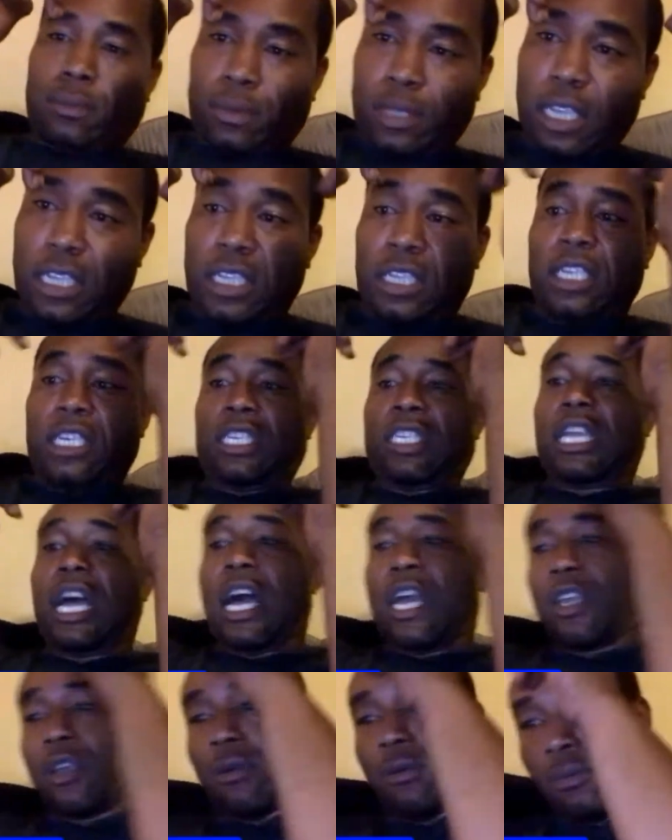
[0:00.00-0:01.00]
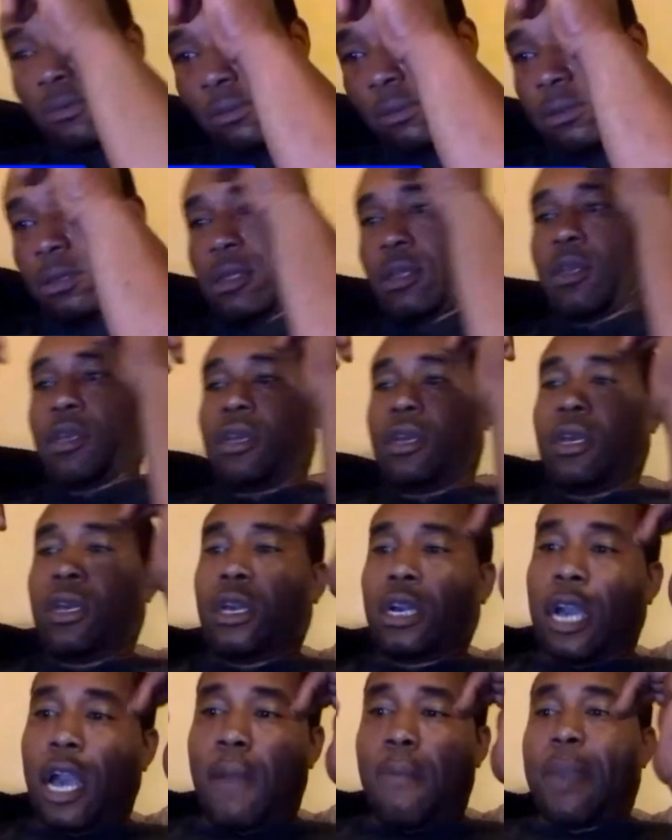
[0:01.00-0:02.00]
This is Castano.
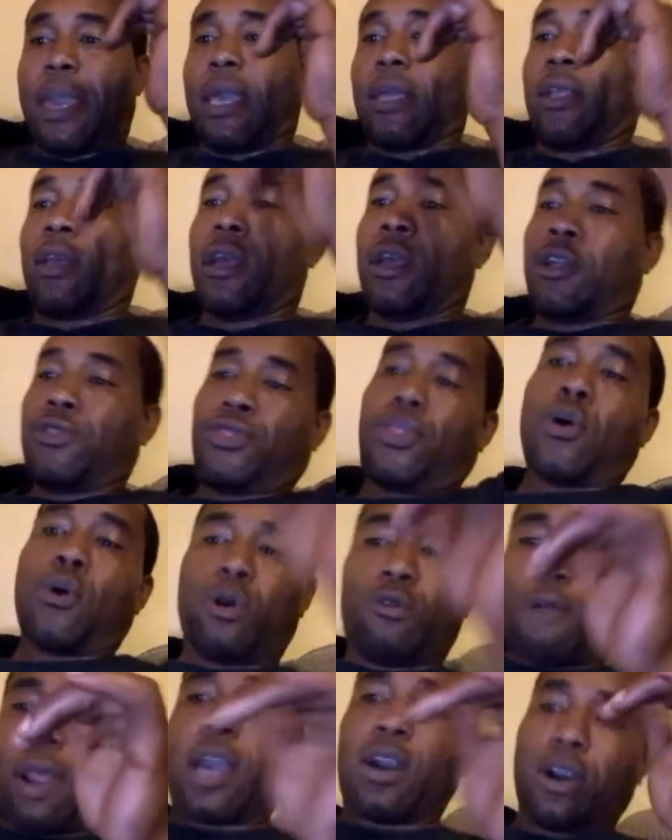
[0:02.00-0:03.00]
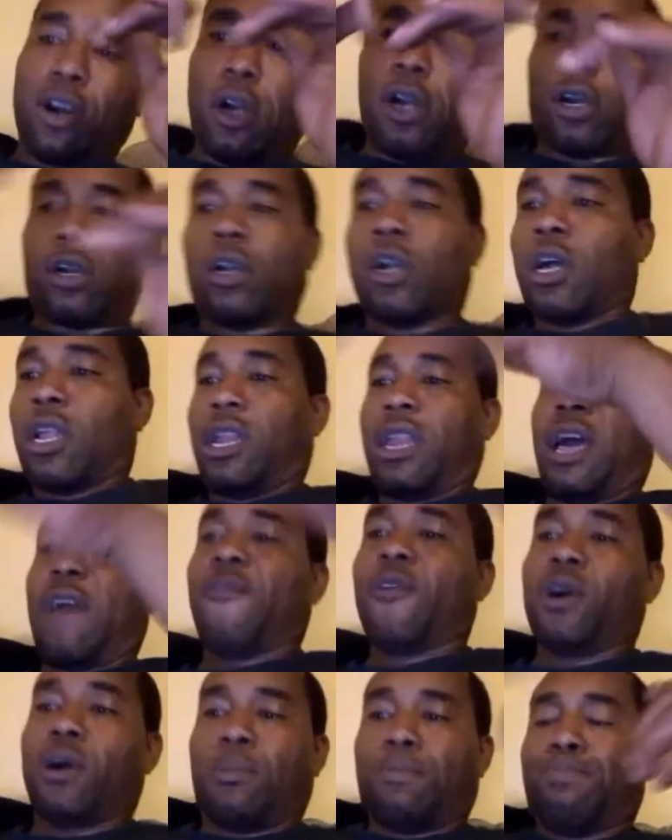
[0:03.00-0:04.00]
Come in. Throw a right hook. Left
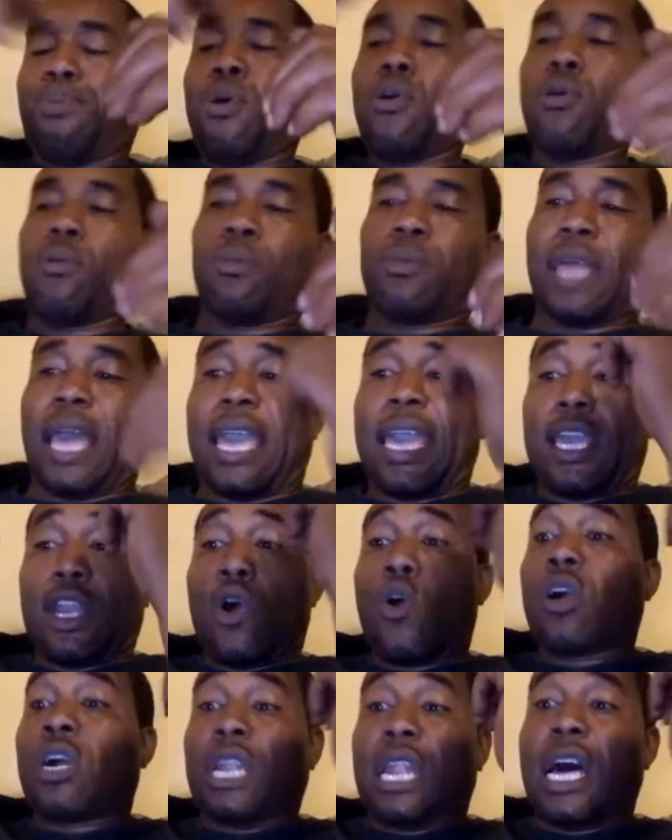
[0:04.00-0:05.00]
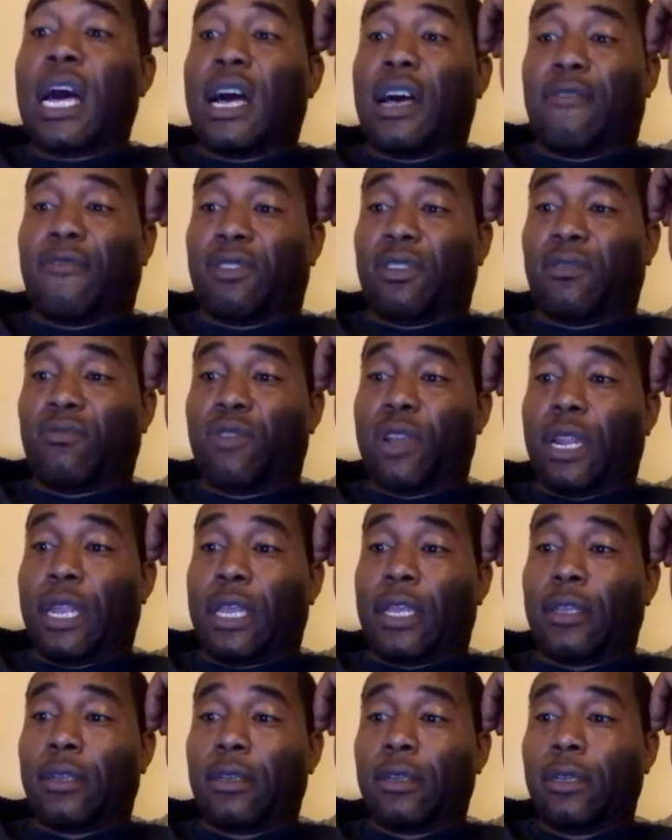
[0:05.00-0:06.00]
hook. Boom. That hit on gloves. Really.
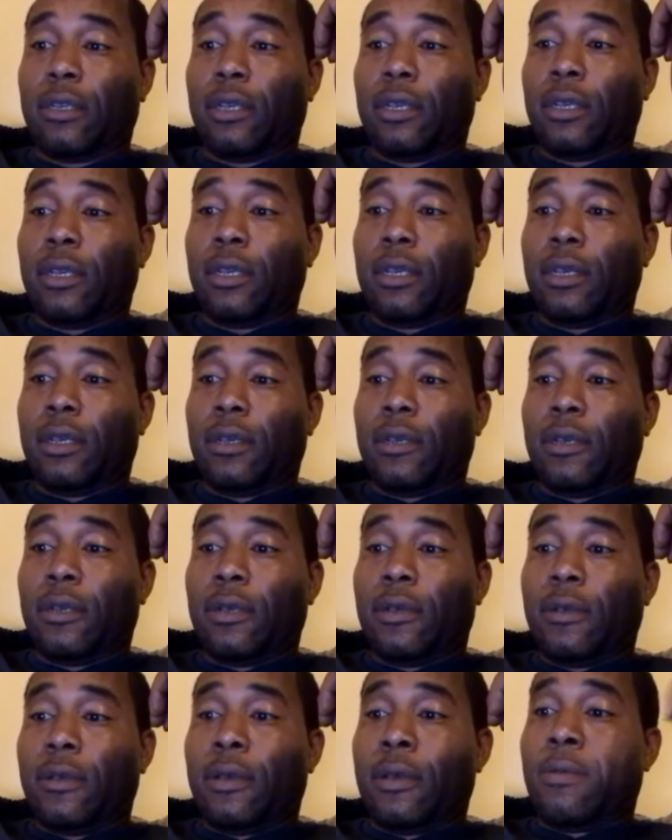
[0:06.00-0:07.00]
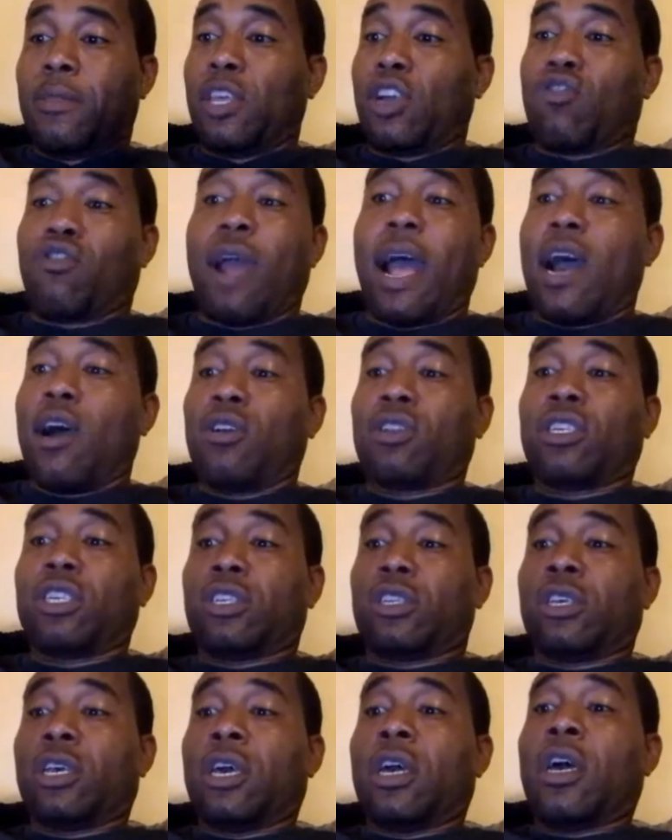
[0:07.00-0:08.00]
The crowd
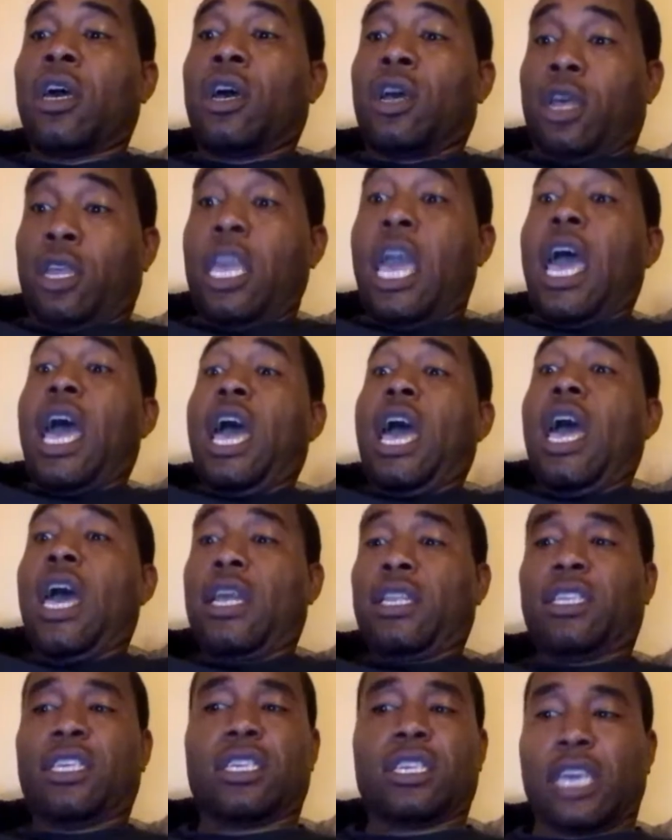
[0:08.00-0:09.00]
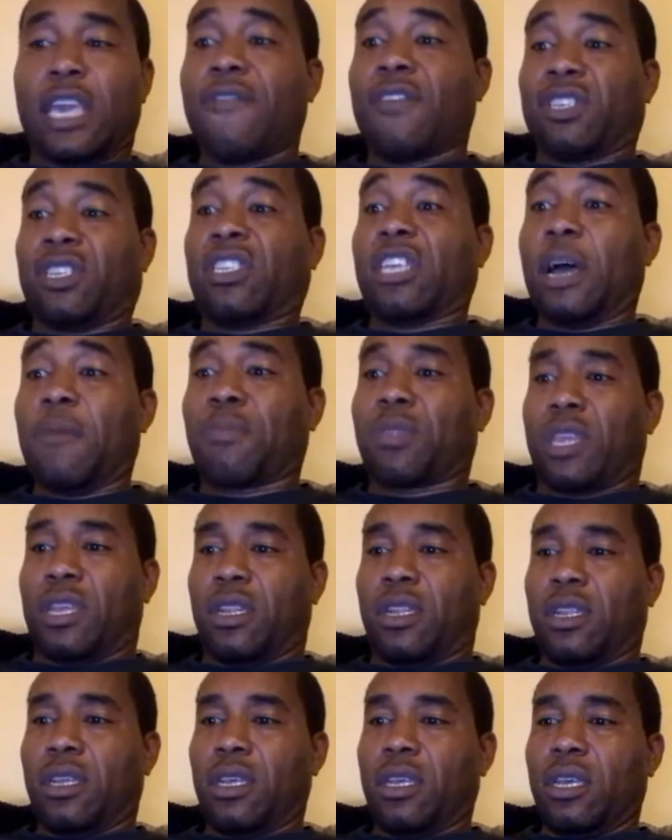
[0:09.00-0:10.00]
just, yeah, just give us something.
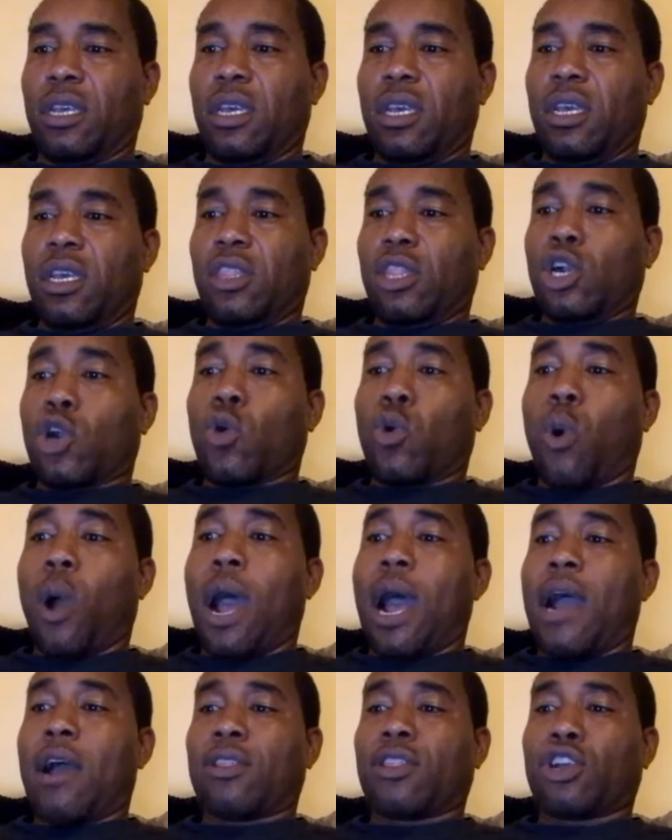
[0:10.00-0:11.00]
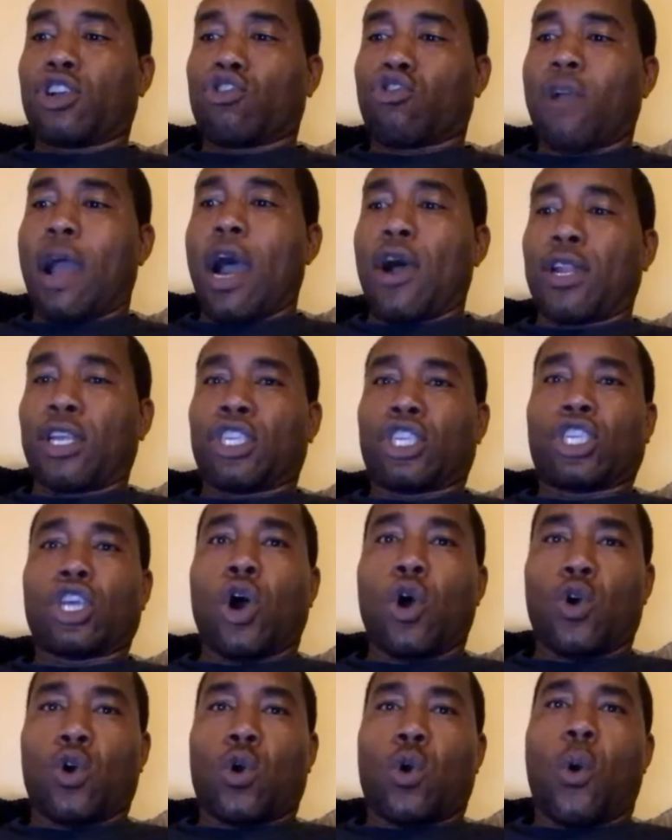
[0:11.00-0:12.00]
The crowd is so
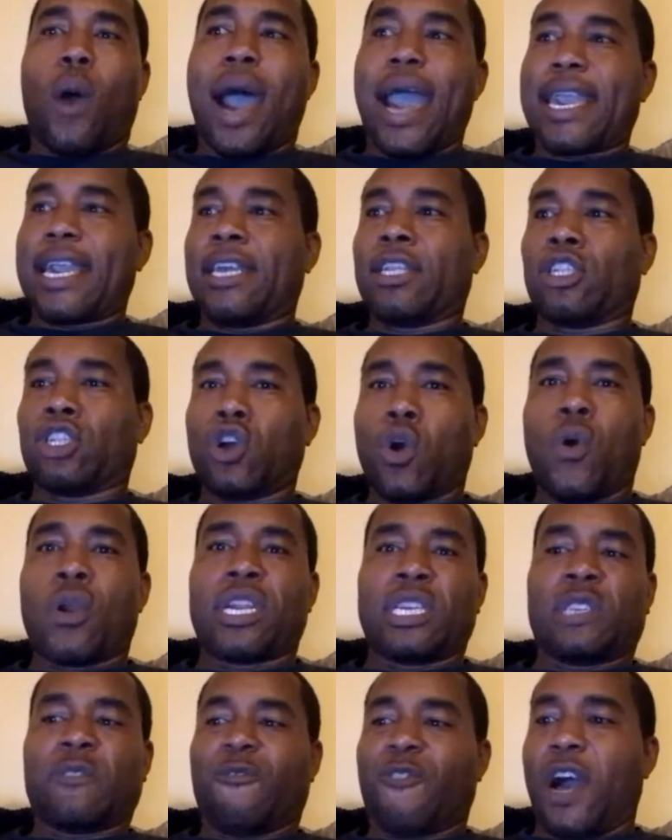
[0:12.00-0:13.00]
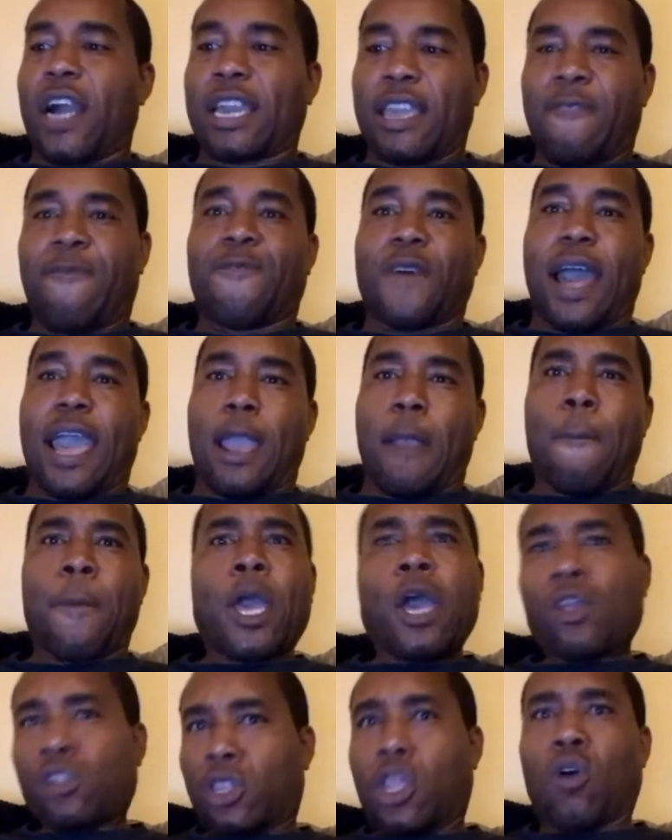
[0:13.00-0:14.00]
quiet during this fucking fight.
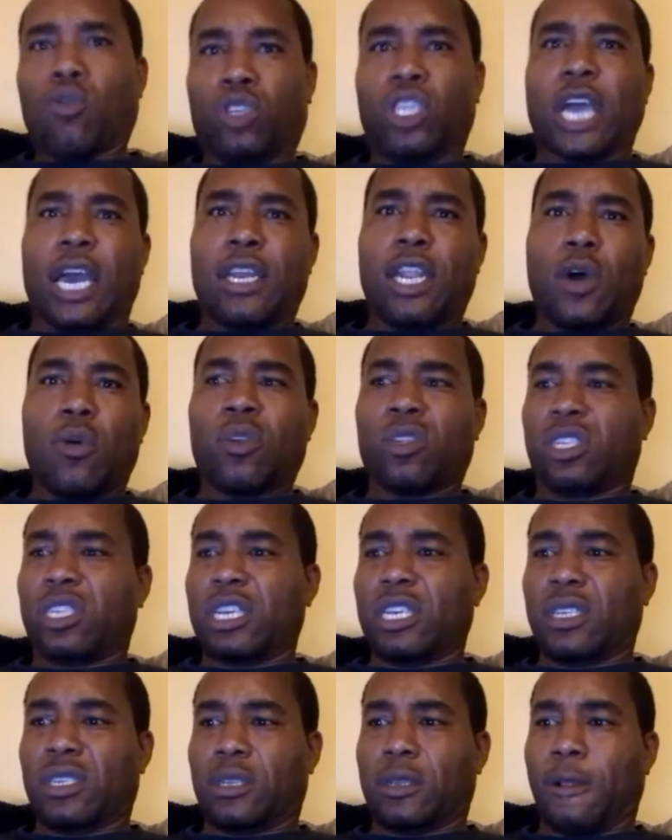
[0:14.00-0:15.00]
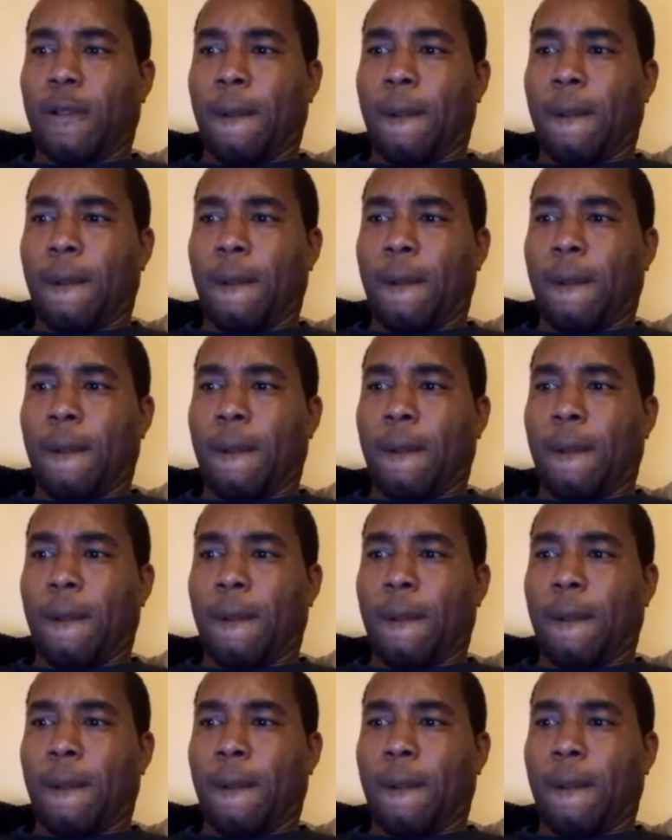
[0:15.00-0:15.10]
Don't y'all notice this?